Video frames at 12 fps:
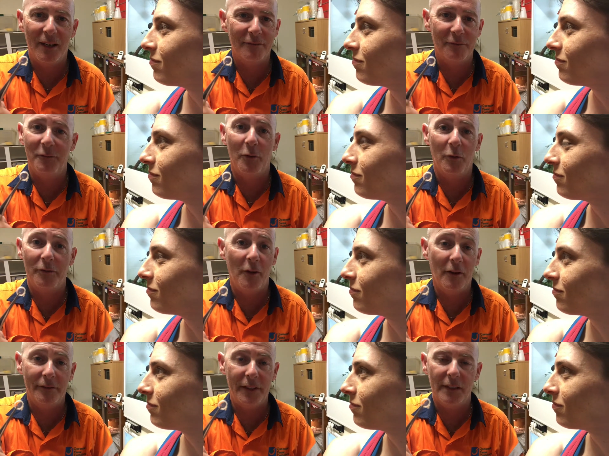Speaker 1: four or five
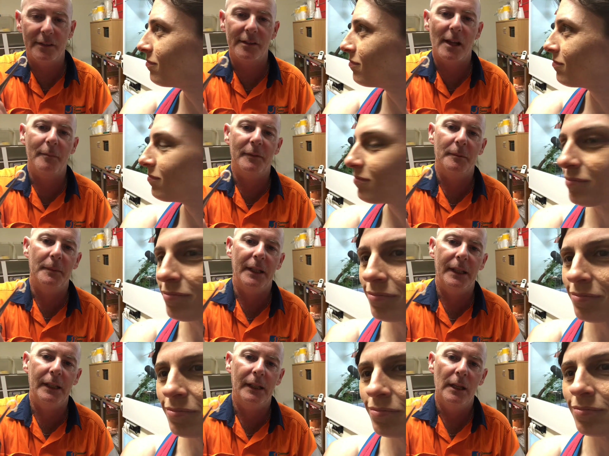years it's happened to me.
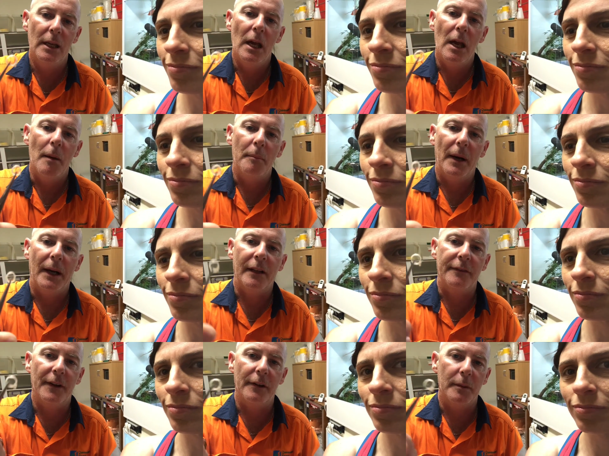But it's
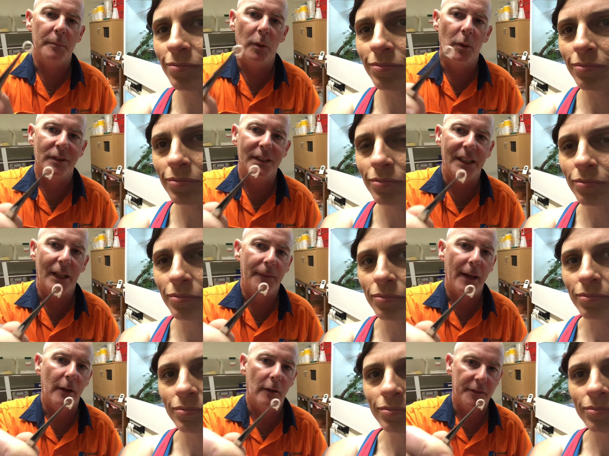very important to get that
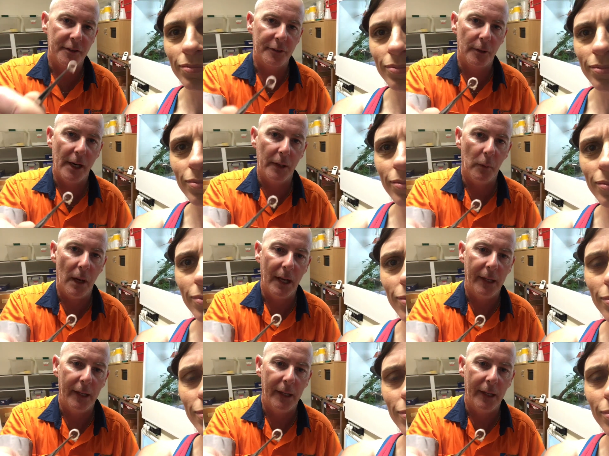off straight away.